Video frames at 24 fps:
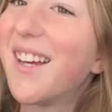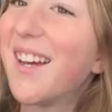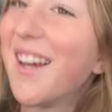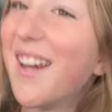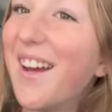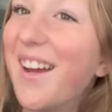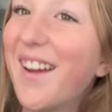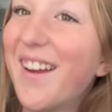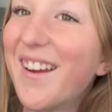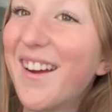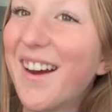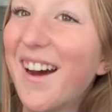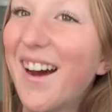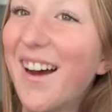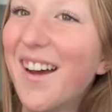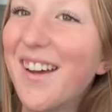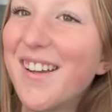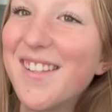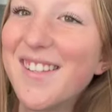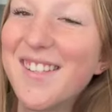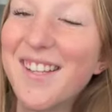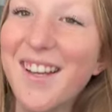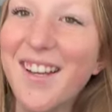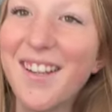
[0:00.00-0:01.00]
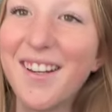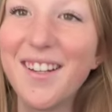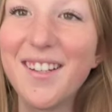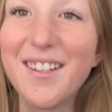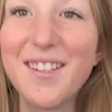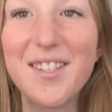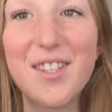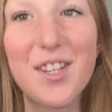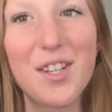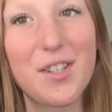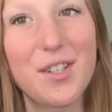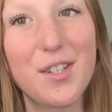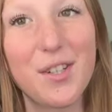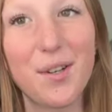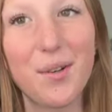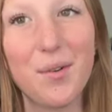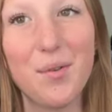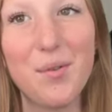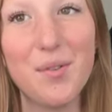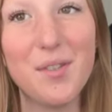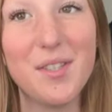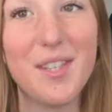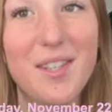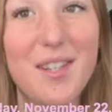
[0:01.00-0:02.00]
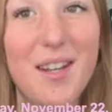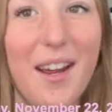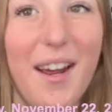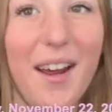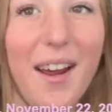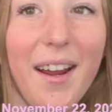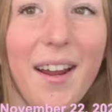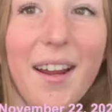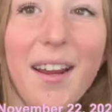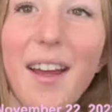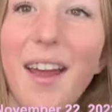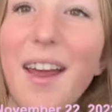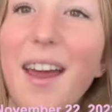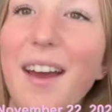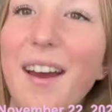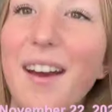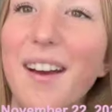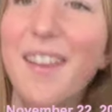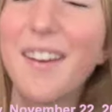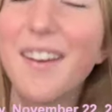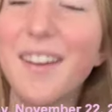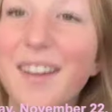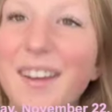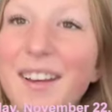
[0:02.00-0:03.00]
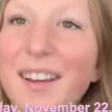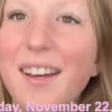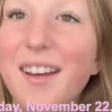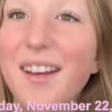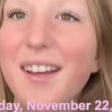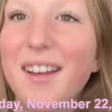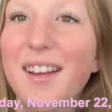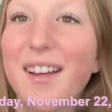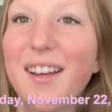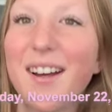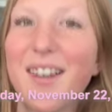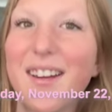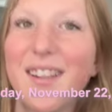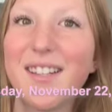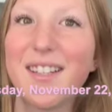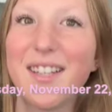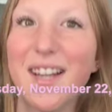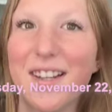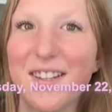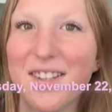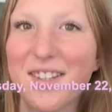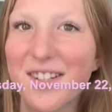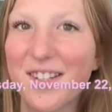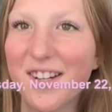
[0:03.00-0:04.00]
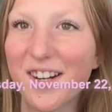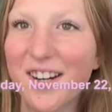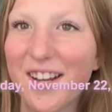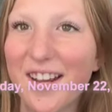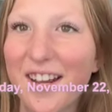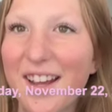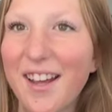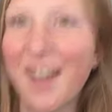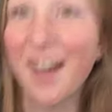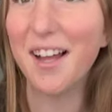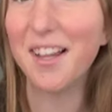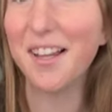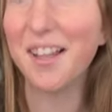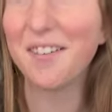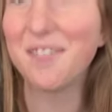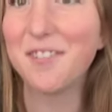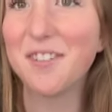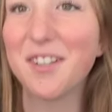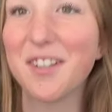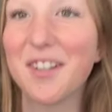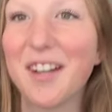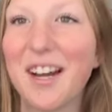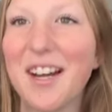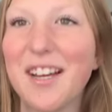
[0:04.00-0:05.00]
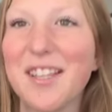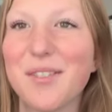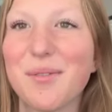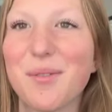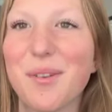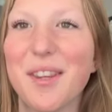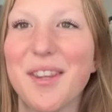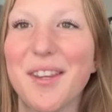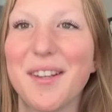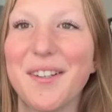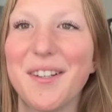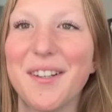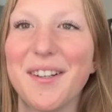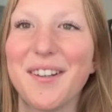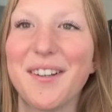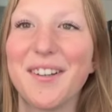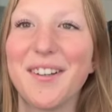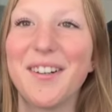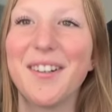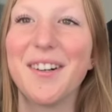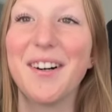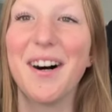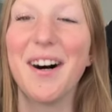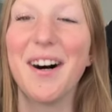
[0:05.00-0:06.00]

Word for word: Hey you guys, it is Tuesday, and yesterday I left you guys with a little,